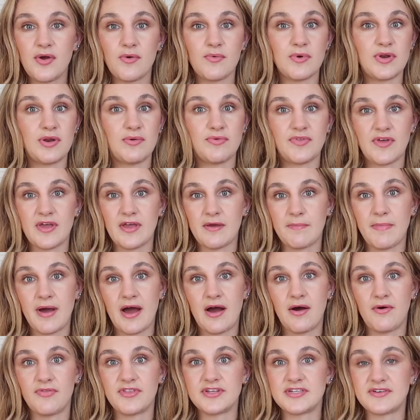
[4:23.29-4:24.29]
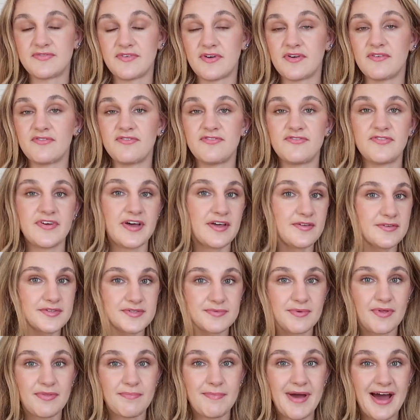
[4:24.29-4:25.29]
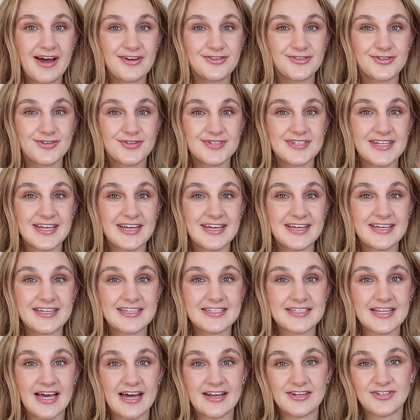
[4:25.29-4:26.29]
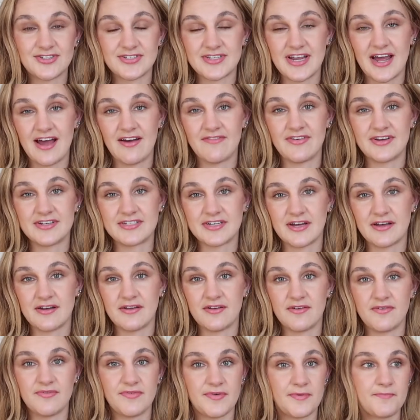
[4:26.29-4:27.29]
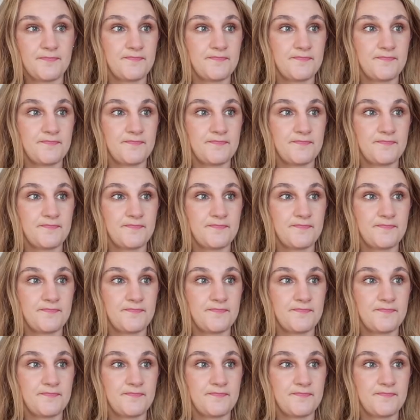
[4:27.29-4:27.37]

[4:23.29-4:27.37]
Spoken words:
when you think about the different fills with mattresses that just have a ton of